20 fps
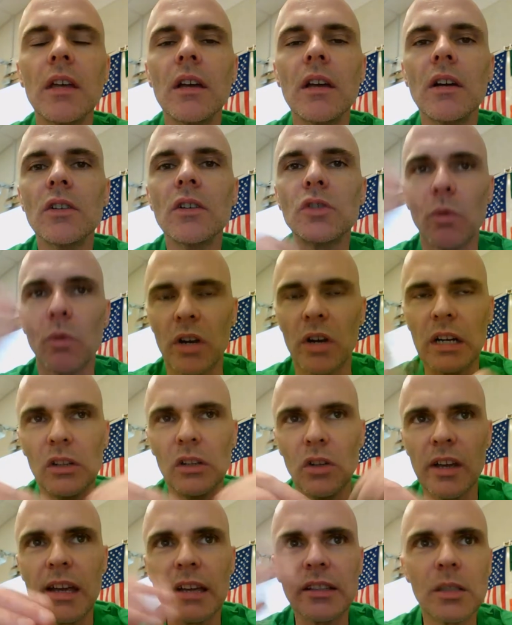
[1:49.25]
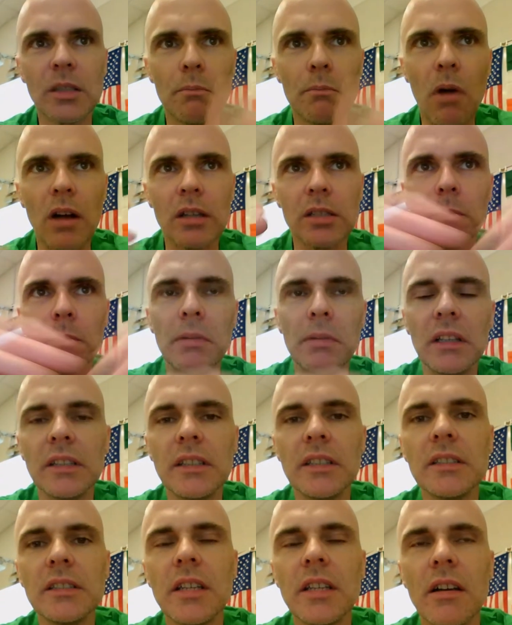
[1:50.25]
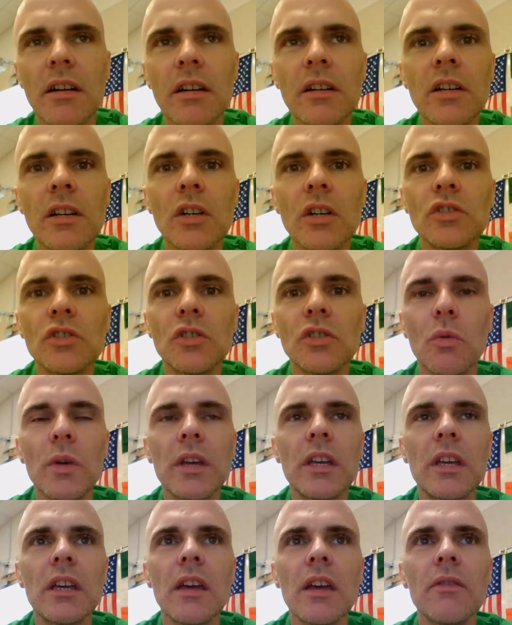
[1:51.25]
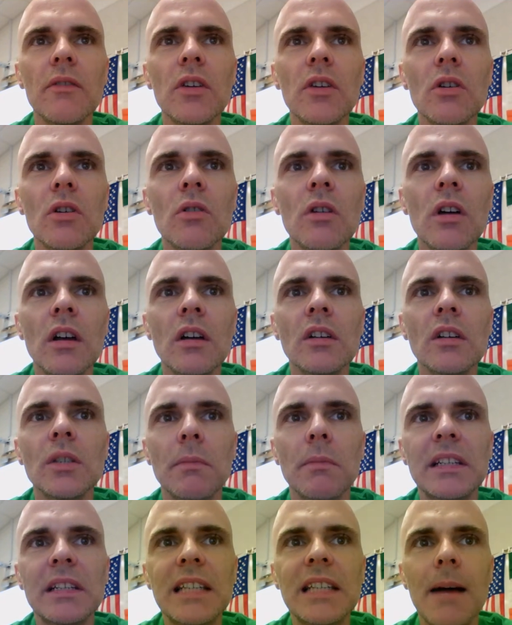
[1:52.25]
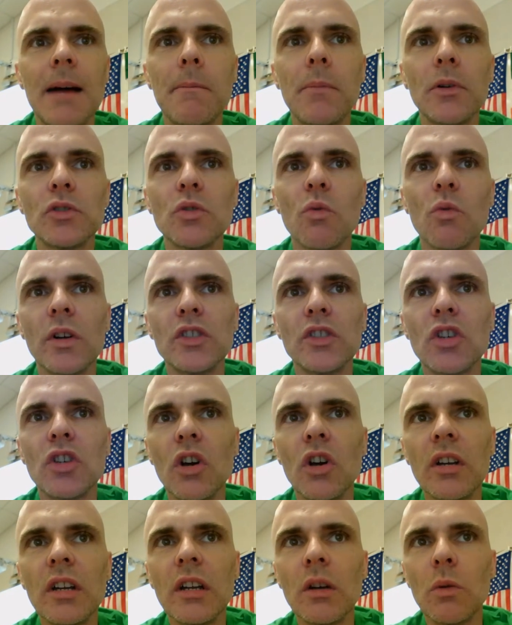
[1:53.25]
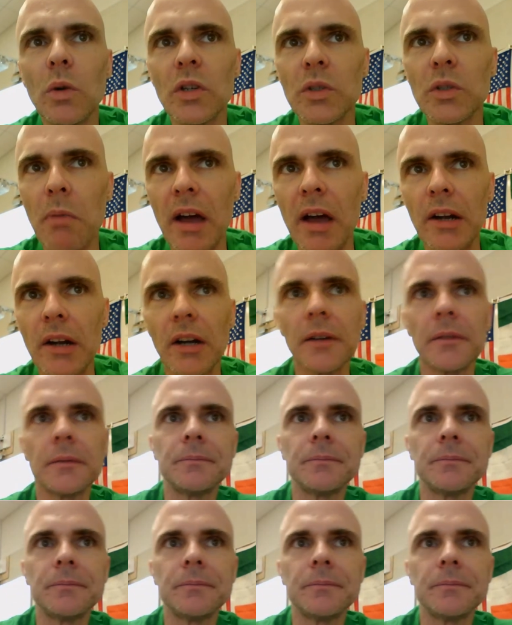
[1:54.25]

So we're going to look at some possibilities here so we can give you some examples of what's good and what's better.